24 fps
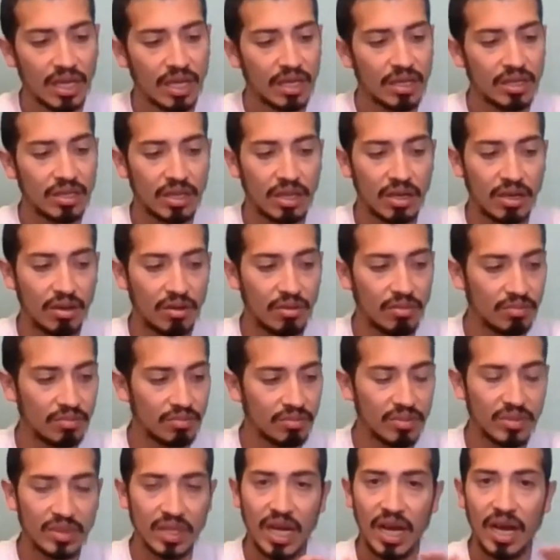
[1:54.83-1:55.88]
So
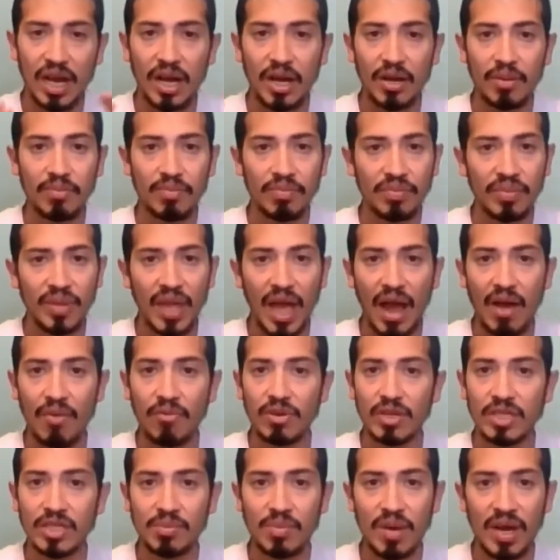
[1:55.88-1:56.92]
now that
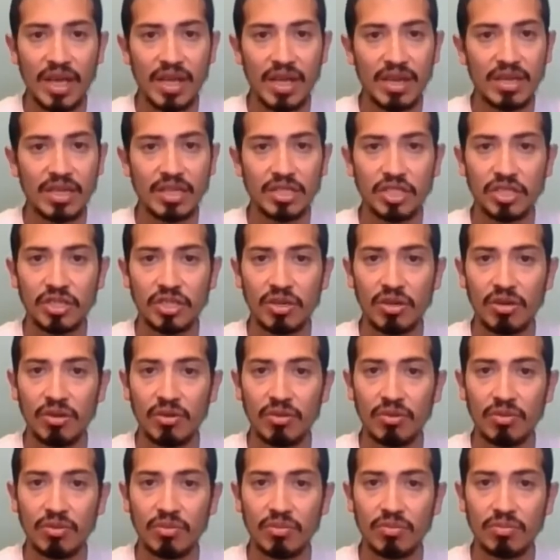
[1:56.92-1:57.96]
was my
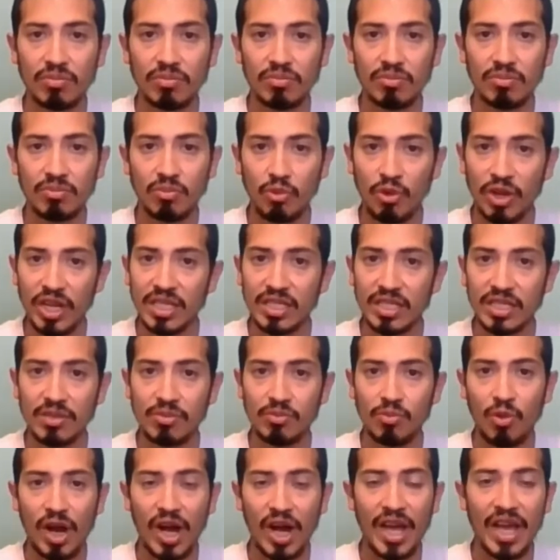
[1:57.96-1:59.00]
initial
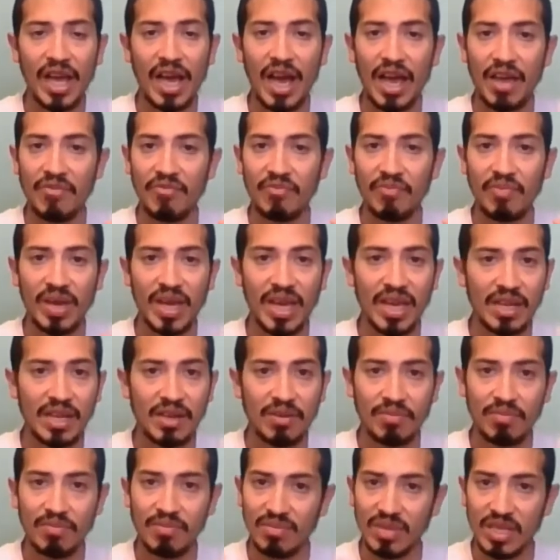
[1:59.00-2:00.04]
reason why I made
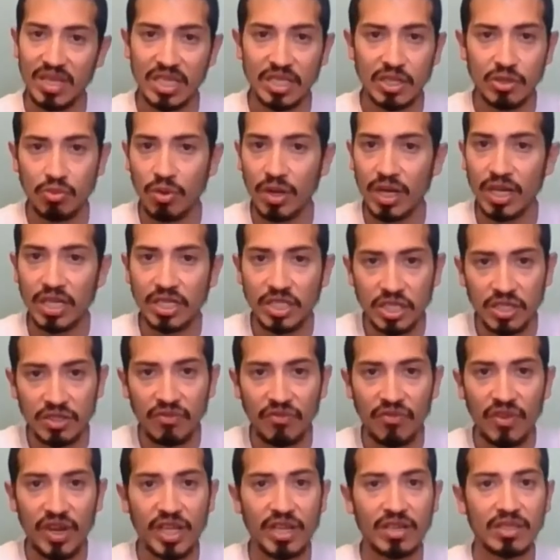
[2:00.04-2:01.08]
these running shoe
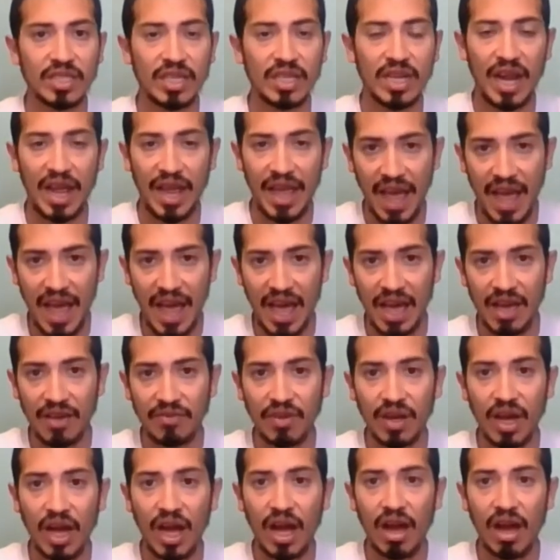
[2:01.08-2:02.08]
videos that I have.